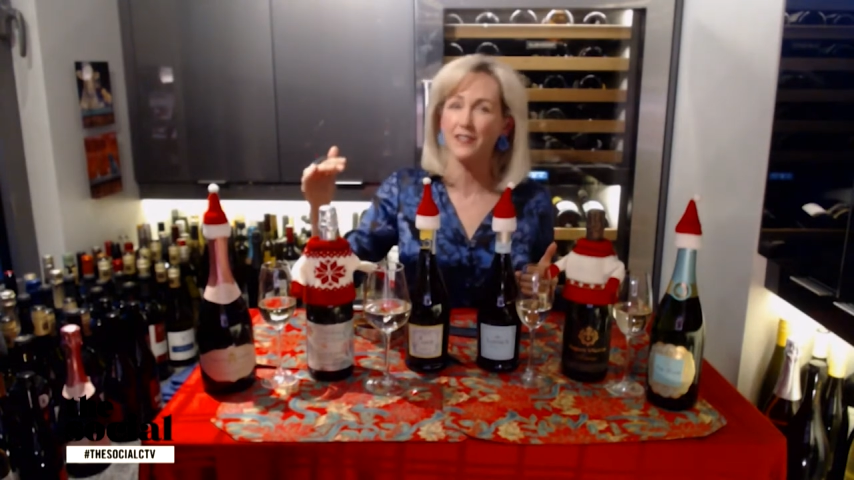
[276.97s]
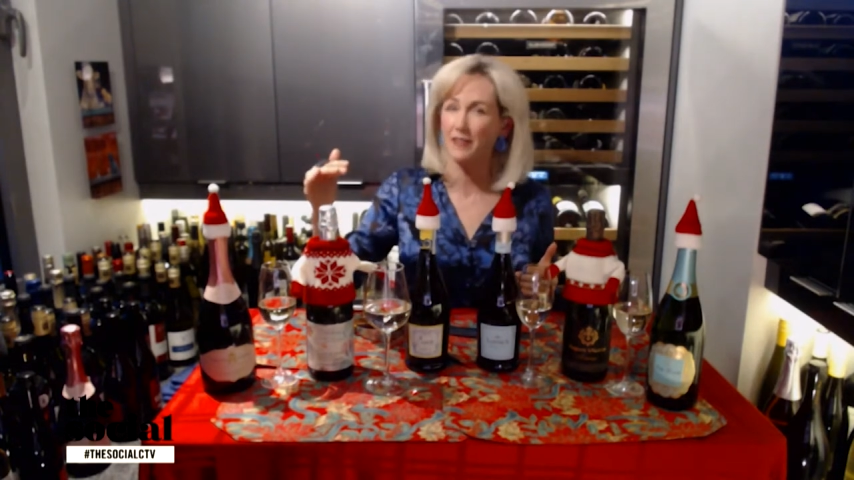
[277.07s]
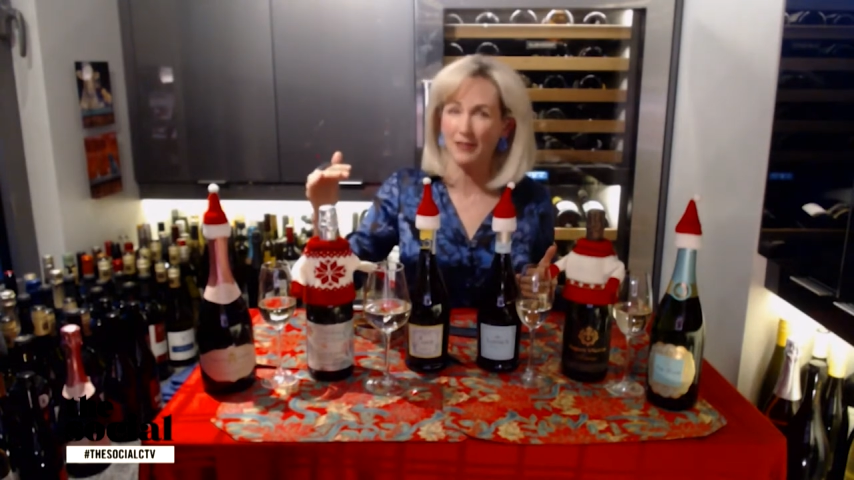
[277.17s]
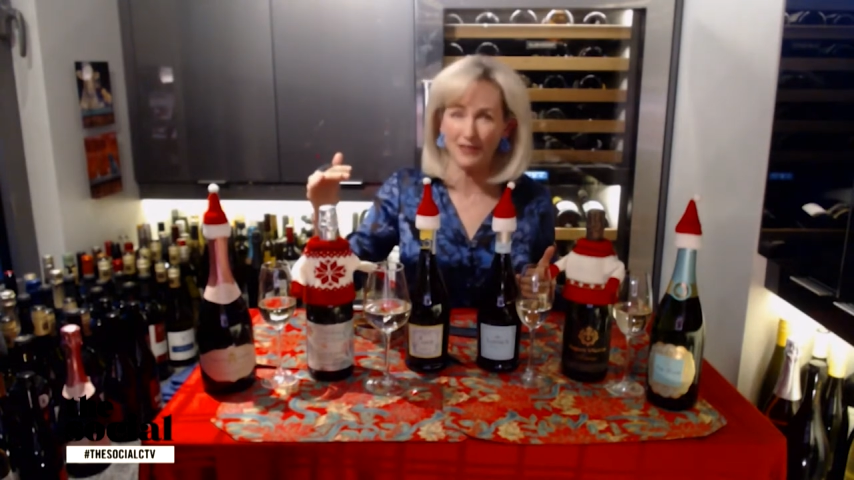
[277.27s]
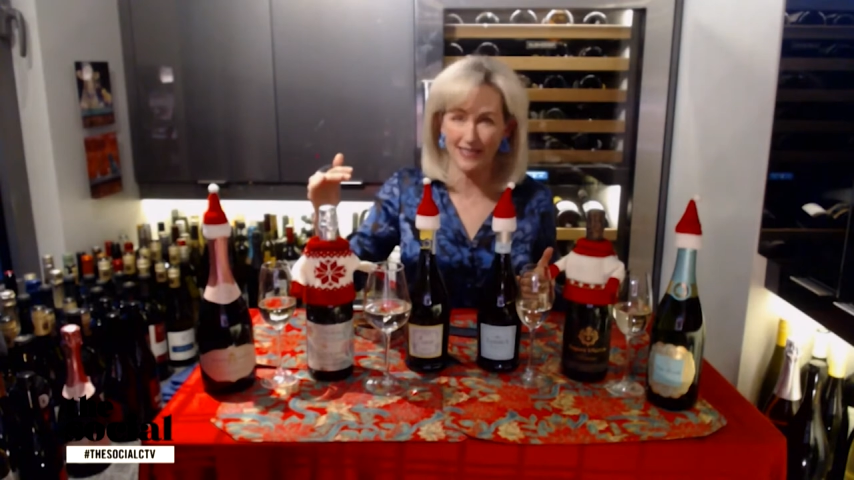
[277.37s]
at
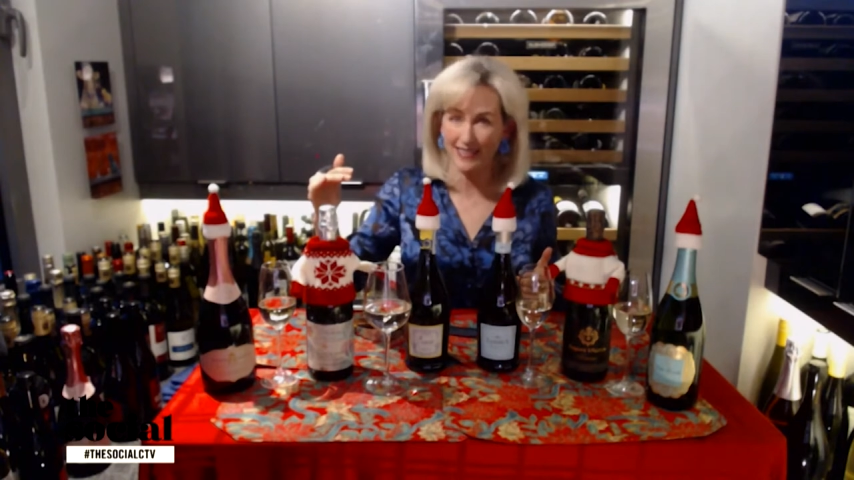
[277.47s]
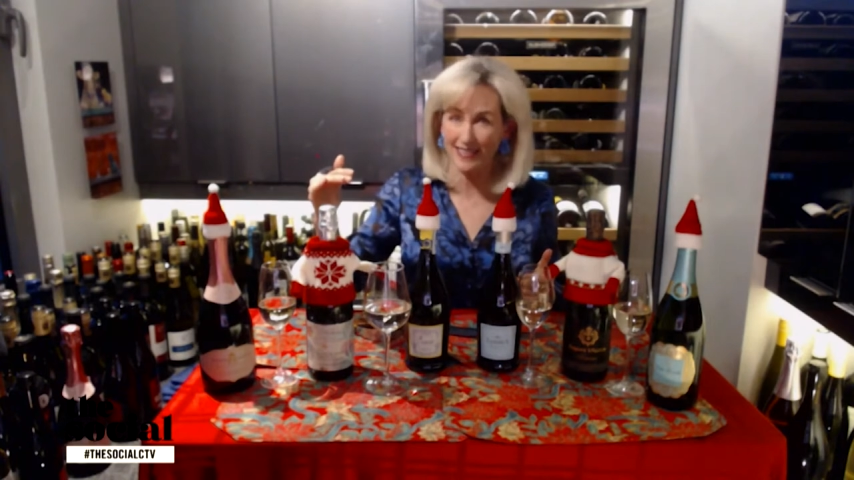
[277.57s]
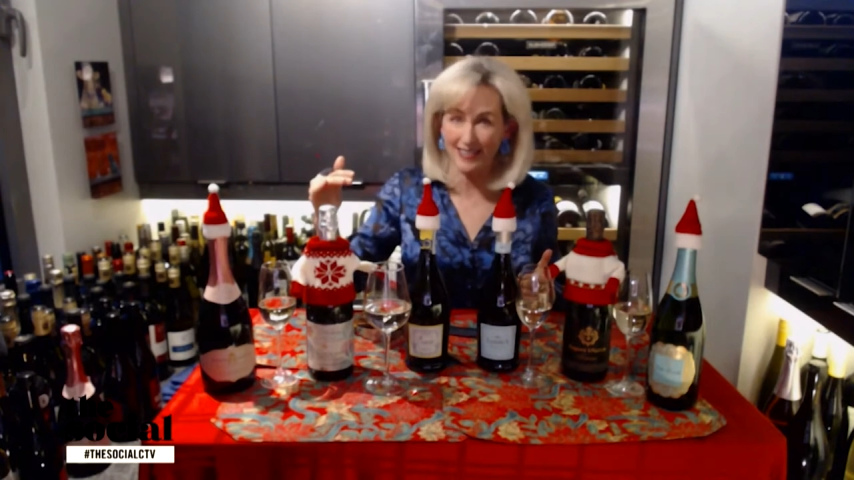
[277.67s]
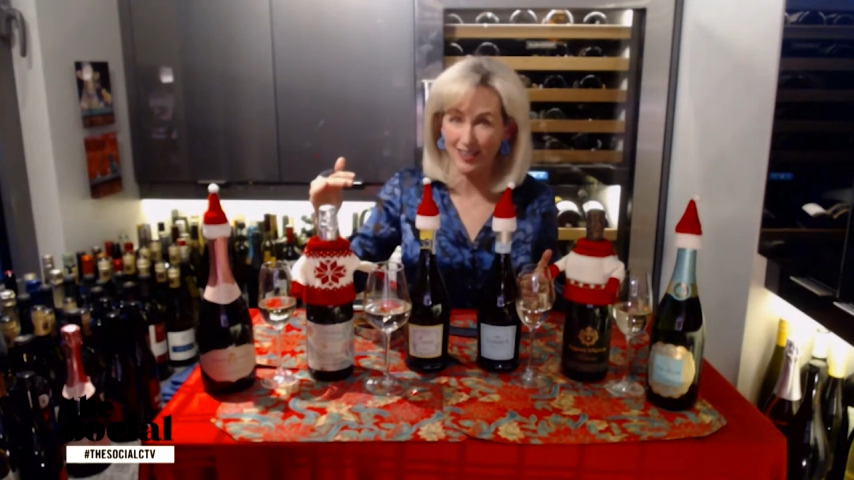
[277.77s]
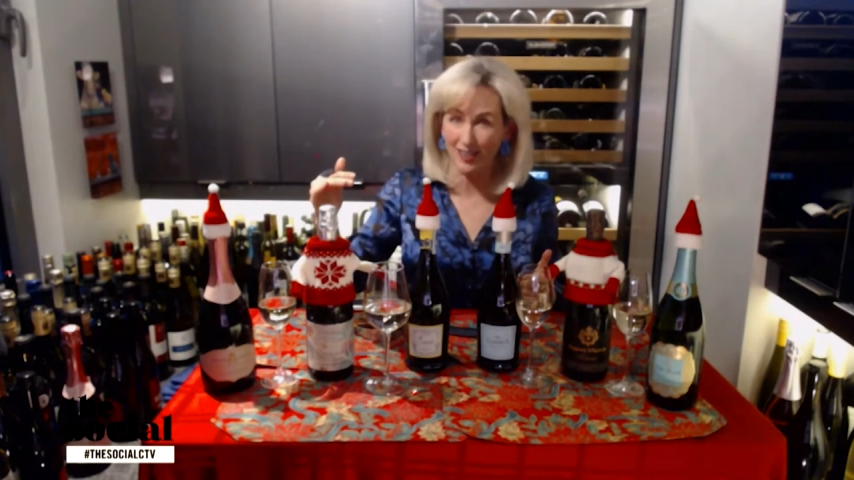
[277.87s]
about
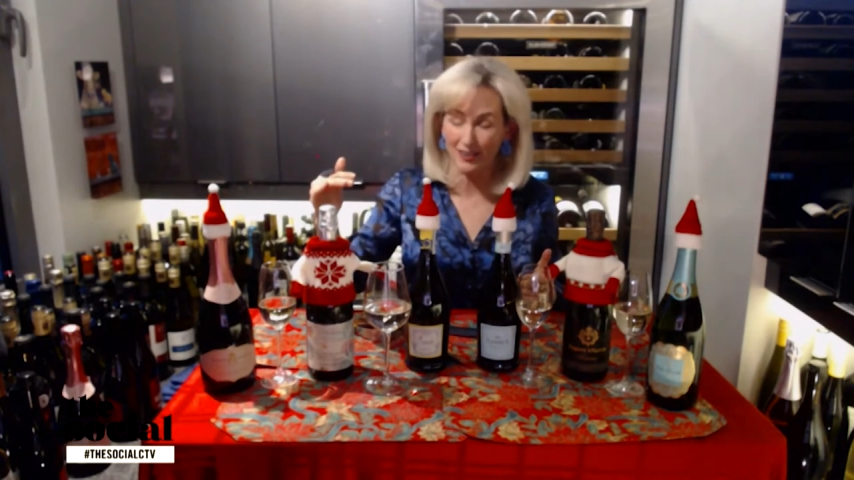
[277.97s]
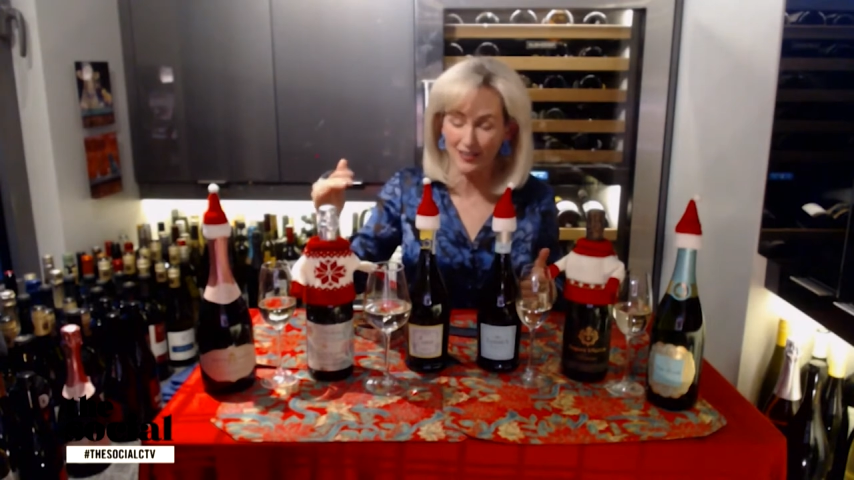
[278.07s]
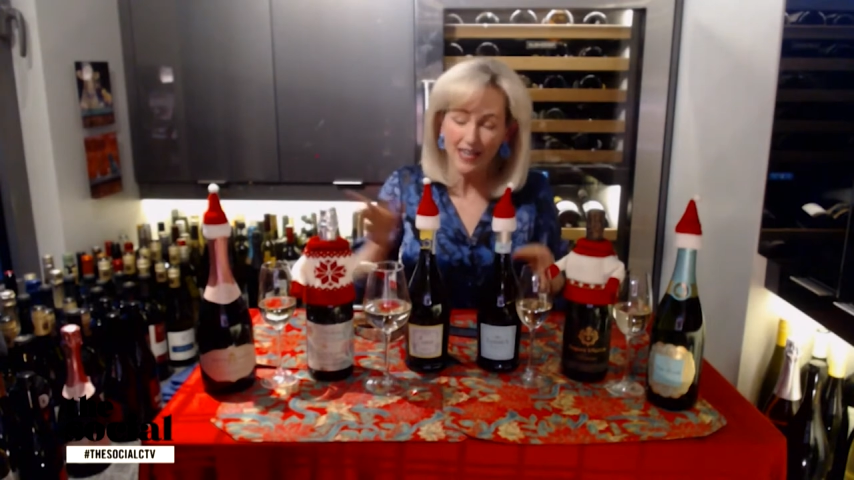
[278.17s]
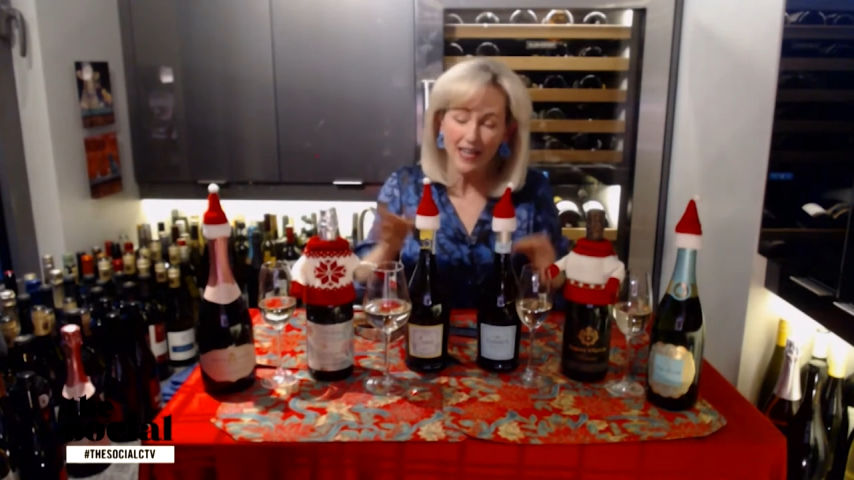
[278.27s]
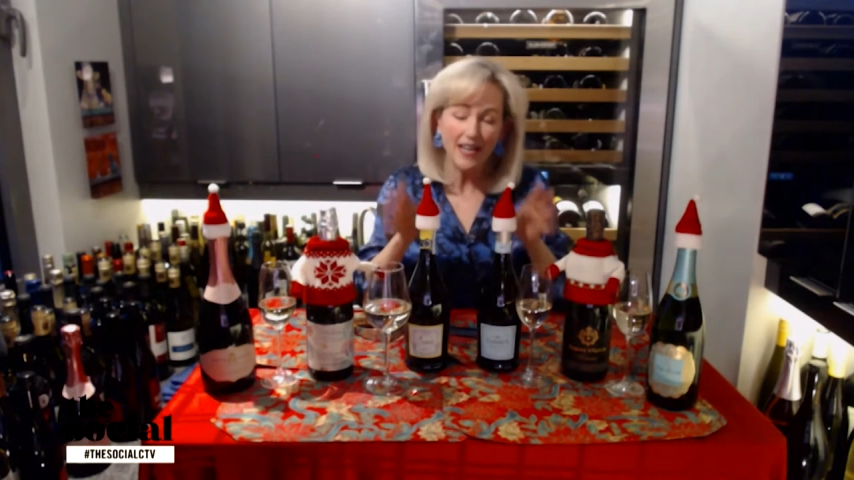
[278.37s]
$60.